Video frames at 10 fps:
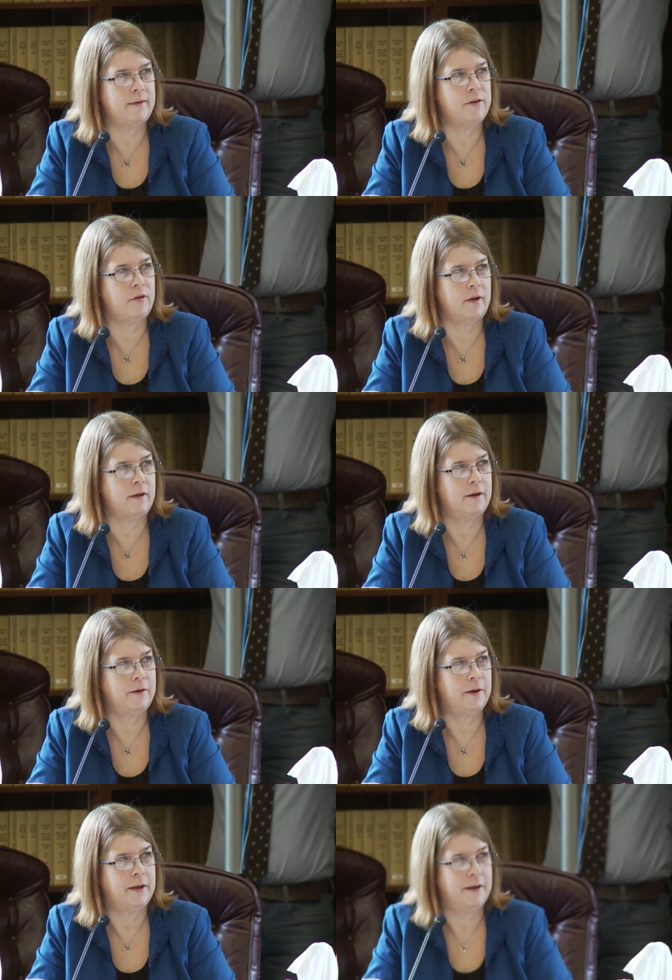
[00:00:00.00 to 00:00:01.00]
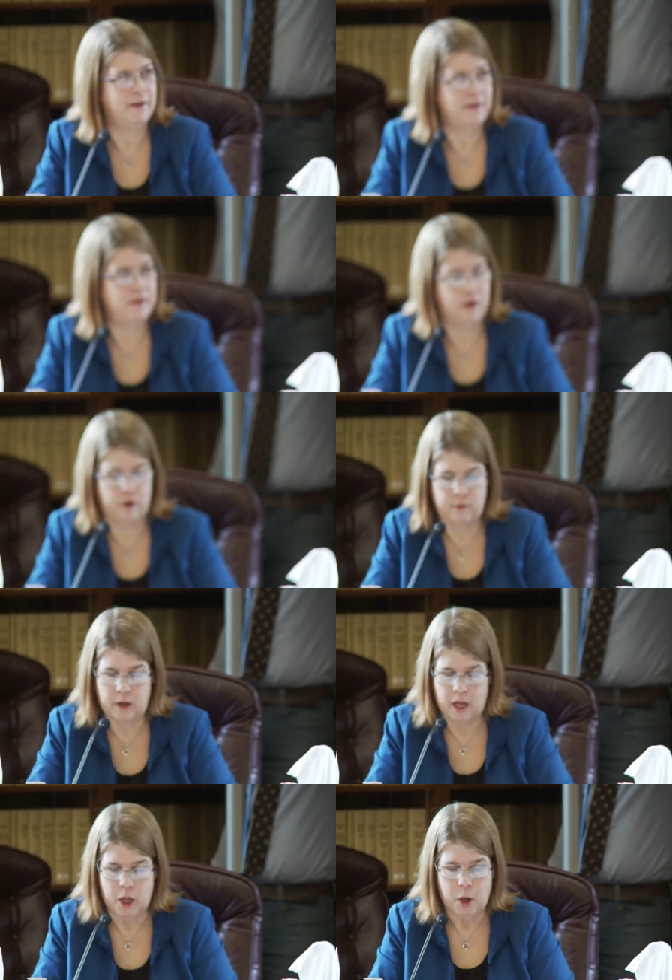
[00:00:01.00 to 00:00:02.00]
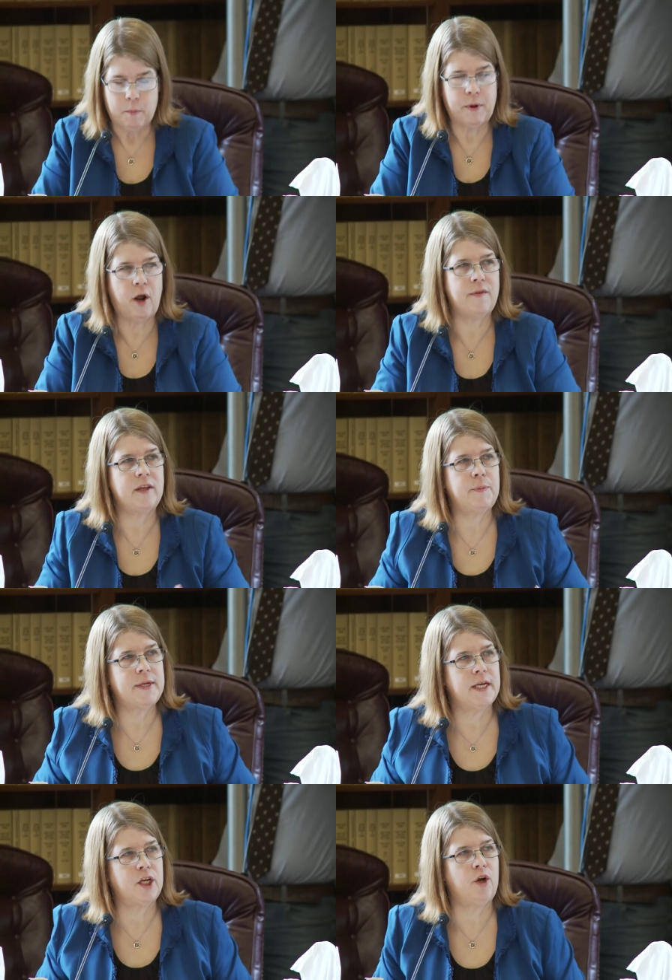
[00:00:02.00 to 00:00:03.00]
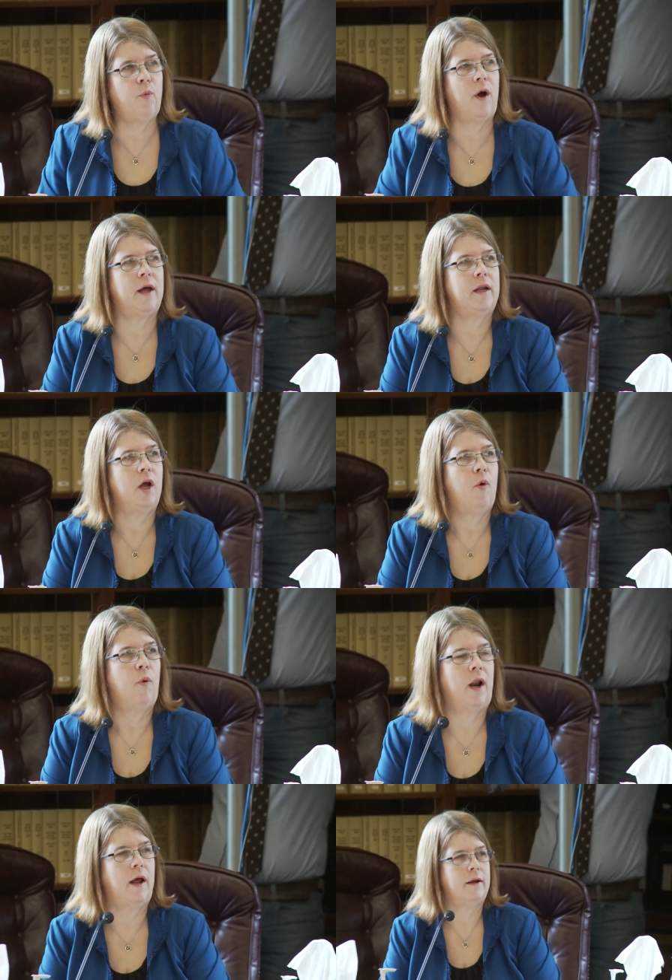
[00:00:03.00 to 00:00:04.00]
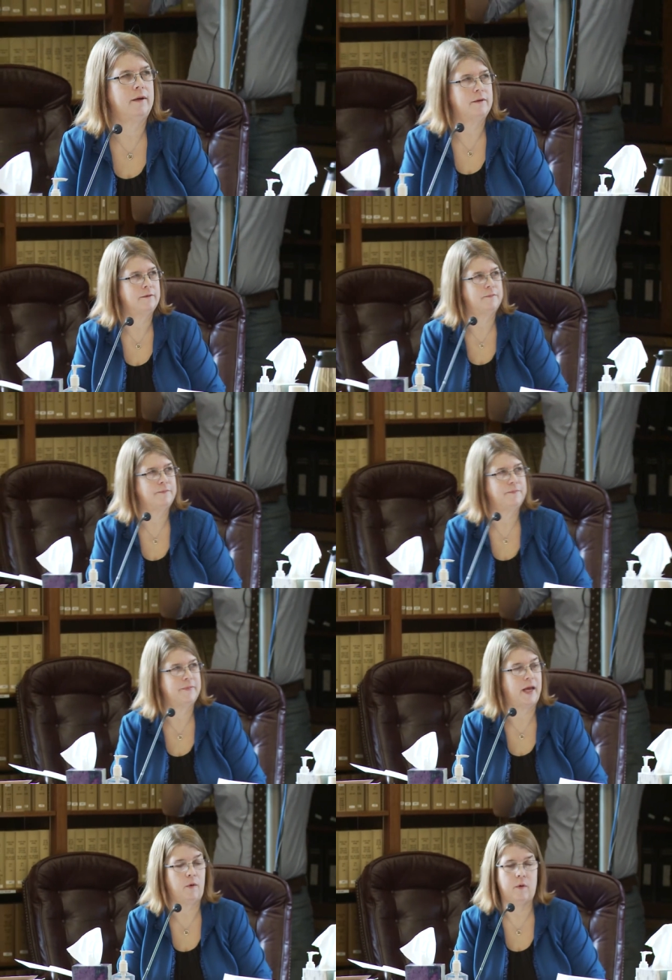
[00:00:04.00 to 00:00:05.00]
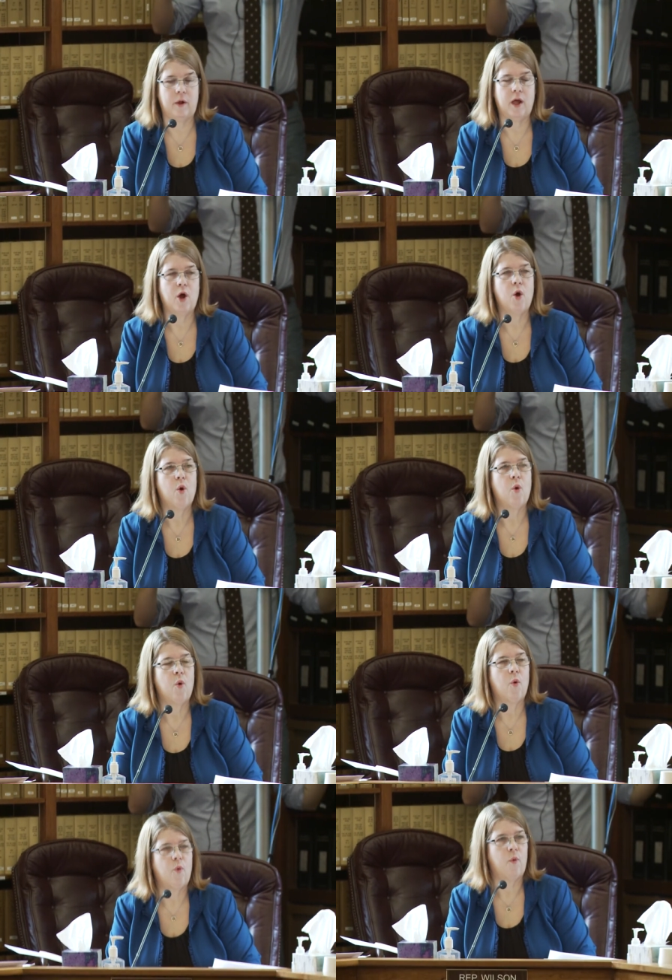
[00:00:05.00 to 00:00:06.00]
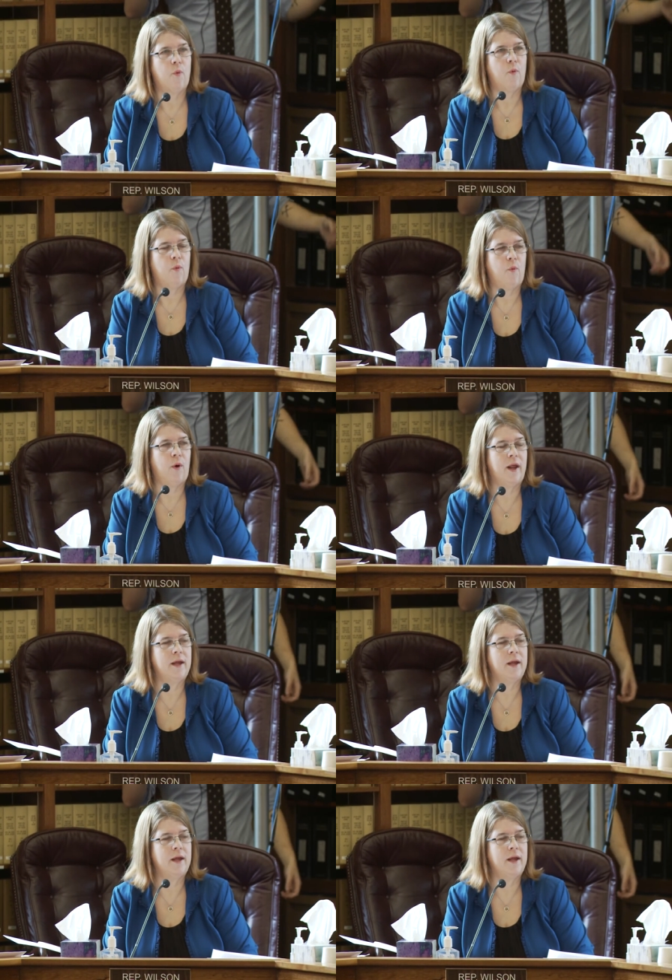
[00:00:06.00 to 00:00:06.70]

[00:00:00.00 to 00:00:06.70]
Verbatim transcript: they returned seventeen thousand eight, seventeen thousand dollars eight hundred. They didn't spend it all. They returned seventeen thousand eight hundred. What